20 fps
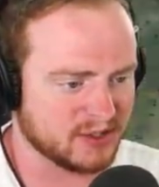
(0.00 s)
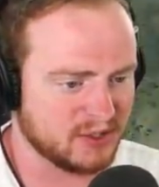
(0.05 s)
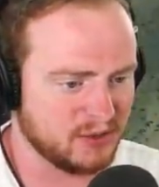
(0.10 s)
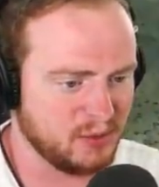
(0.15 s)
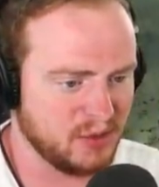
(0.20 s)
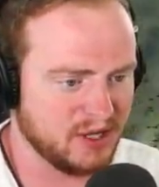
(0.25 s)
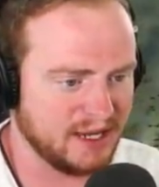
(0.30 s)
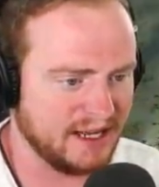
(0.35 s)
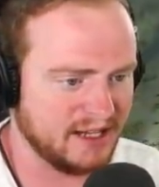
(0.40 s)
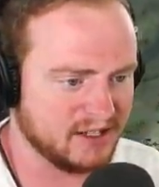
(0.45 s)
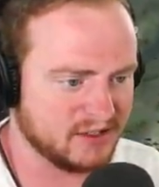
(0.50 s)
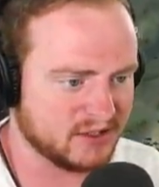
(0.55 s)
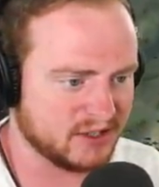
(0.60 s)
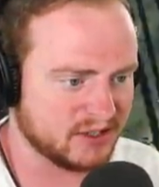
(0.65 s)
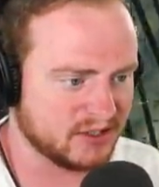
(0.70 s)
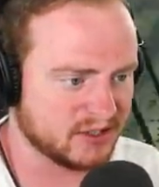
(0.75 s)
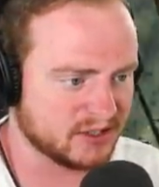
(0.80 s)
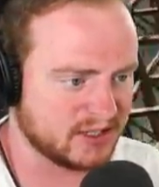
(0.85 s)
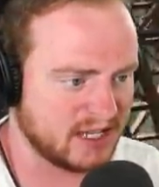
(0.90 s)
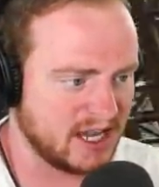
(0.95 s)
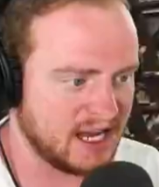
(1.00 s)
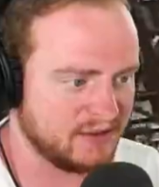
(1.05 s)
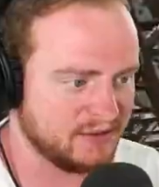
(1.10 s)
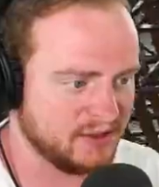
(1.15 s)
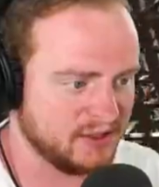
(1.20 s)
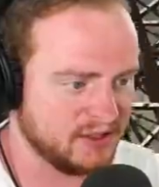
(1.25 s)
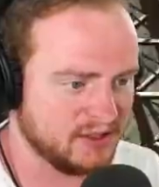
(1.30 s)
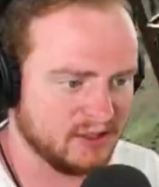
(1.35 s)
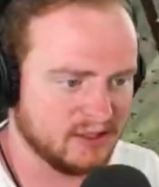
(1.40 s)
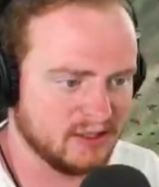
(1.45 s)
So I might actually just have
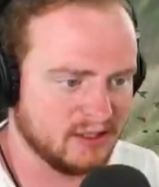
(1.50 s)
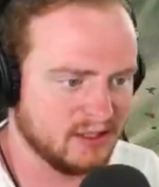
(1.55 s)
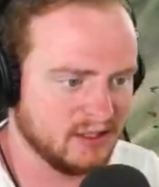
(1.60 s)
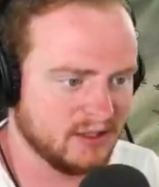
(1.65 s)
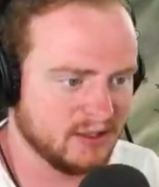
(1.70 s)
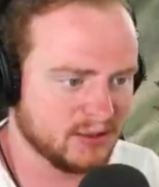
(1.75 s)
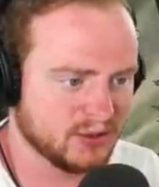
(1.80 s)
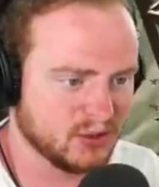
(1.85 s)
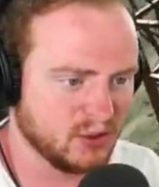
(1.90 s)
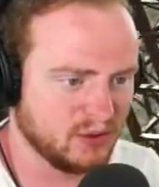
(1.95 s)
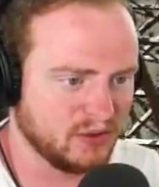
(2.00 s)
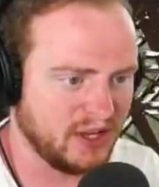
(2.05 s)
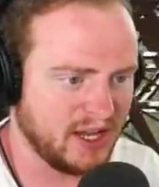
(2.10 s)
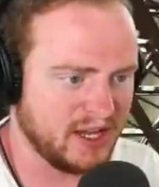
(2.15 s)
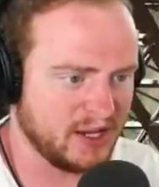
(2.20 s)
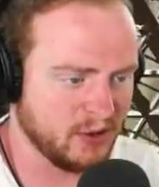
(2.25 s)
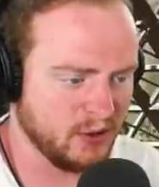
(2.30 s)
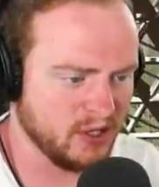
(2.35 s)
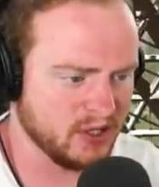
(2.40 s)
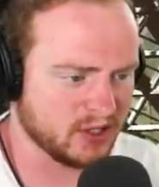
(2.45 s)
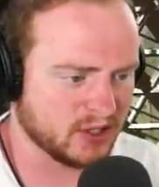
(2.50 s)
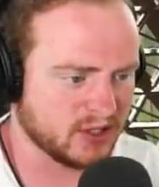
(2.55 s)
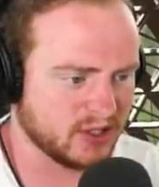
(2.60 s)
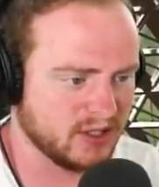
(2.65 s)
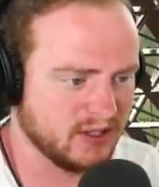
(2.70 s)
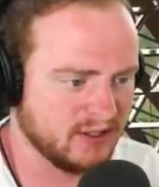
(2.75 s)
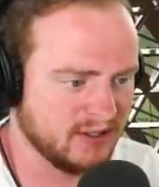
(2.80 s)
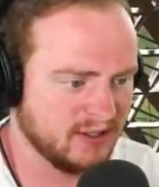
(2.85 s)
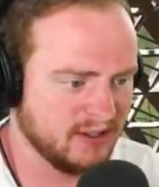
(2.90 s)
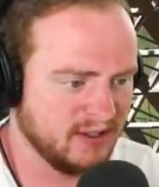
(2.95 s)
it sort of here-ish
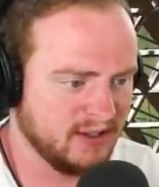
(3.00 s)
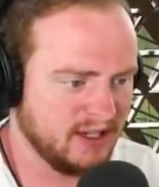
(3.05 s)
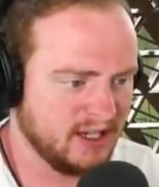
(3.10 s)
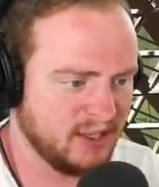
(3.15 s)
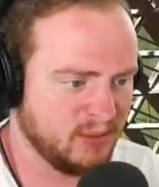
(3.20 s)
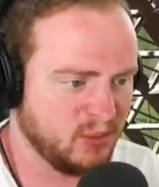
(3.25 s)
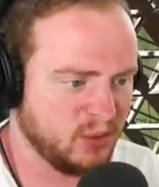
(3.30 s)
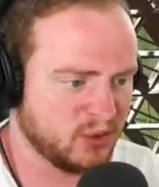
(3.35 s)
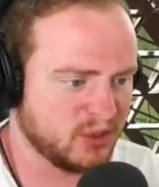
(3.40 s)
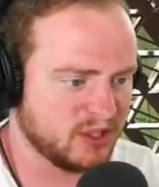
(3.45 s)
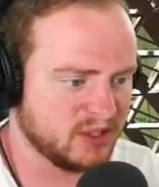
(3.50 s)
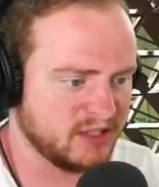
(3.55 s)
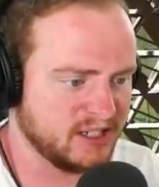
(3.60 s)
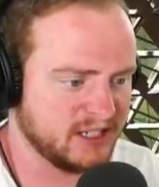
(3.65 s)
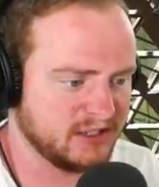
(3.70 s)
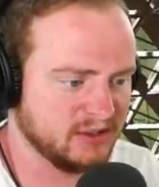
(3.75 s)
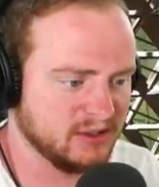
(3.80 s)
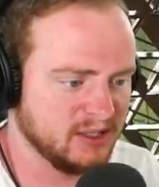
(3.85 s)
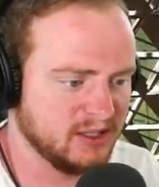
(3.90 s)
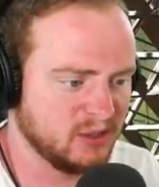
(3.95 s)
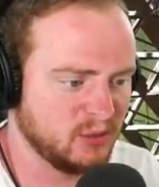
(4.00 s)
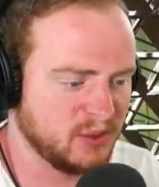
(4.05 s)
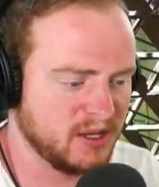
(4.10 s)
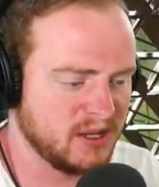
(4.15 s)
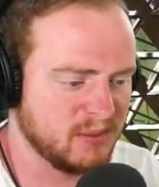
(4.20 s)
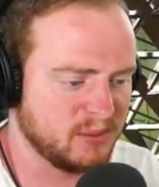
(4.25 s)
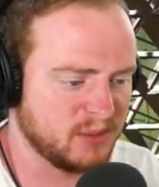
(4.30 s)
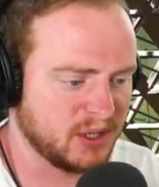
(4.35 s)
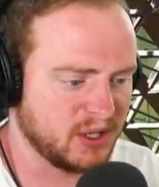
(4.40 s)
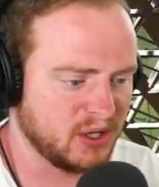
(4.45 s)
and push it down a little
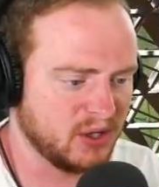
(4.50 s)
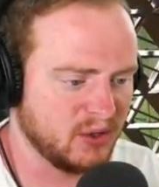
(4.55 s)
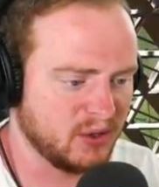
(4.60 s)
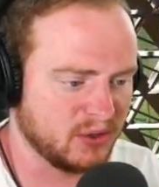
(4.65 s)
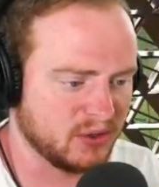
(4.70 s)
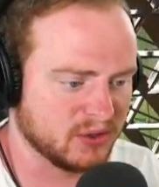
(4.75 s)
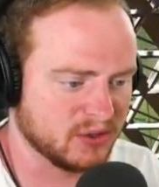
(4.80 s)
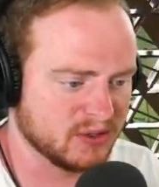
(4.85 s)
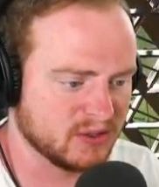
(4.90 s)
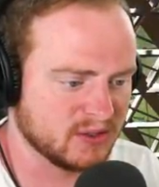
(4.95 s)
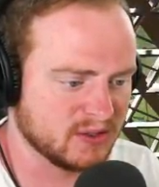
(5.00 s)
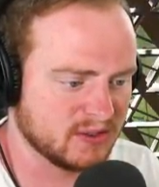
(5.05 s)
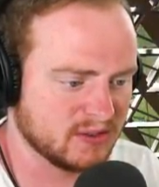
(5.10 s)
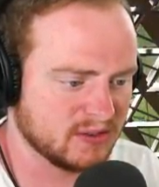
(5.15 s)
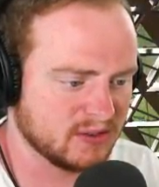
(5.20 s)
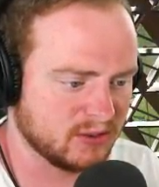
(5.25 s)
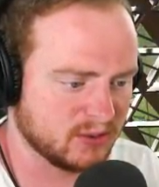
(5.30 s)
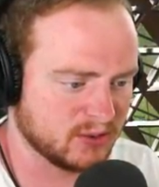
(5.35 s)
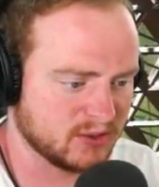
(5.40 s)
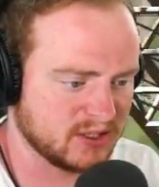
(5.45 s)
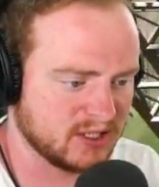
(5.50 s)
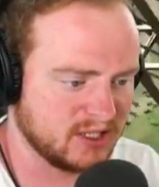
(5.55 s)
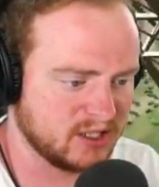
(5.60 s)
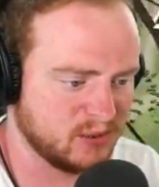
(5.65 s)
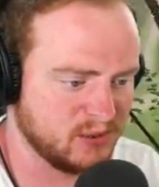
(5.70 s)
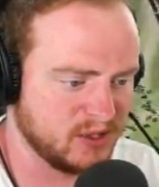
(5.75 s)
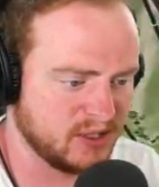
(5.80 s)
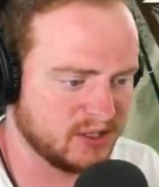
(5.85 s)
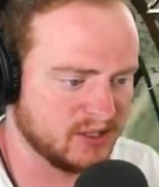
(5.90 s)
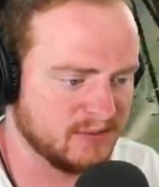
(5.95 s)
bit because, you'll see in a
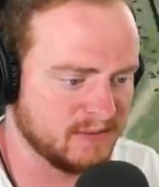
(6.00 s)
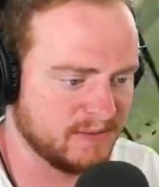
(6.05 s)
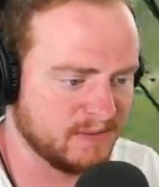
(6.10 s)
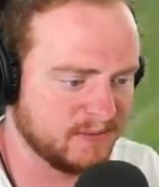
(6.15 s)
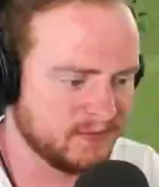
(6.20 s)
minute.